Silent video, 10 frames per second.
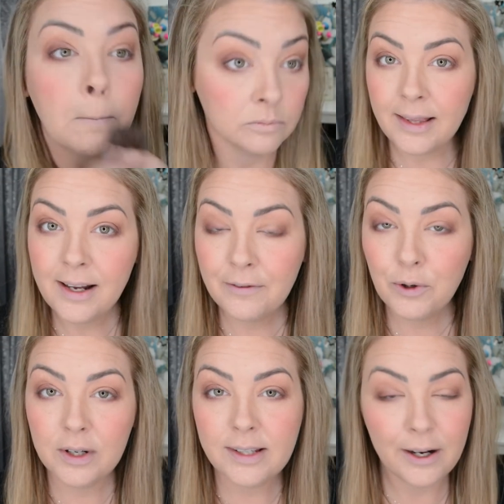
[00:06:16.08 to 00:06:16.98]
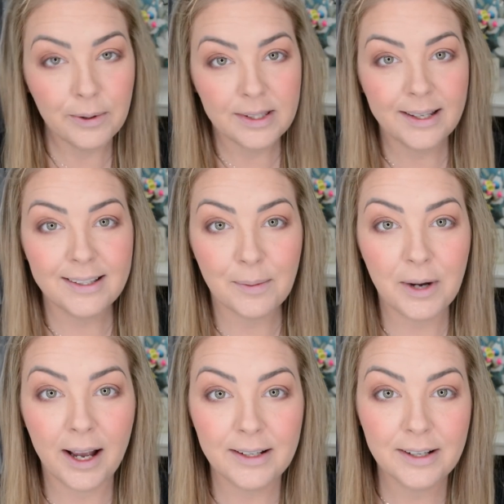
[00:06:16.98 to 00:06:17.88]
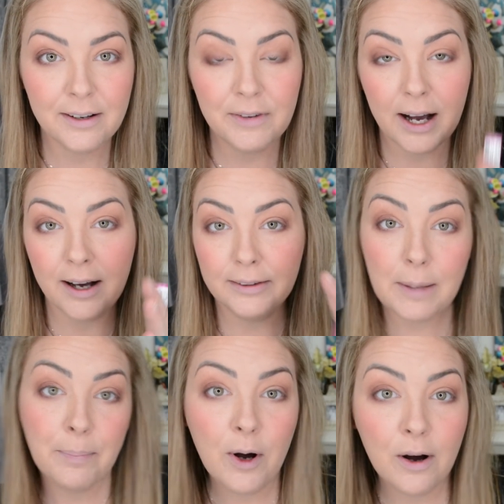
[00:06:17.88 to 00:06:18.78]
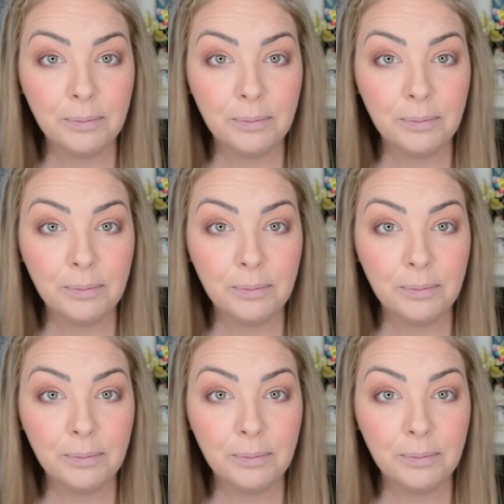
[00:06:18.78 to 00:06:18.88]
And then of course, I always think some kind of lip balm,